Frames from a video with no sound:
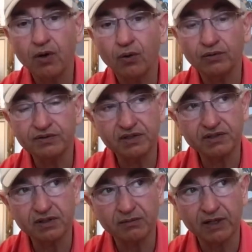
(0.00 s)
whole
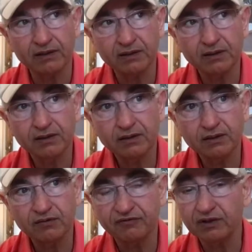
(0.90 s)
system, and
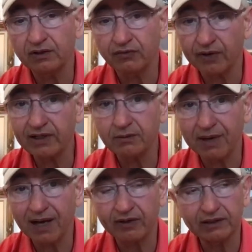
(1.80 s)
you feel great
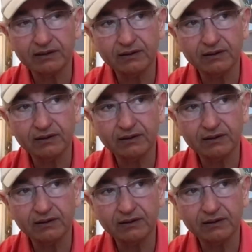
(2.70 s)
about it.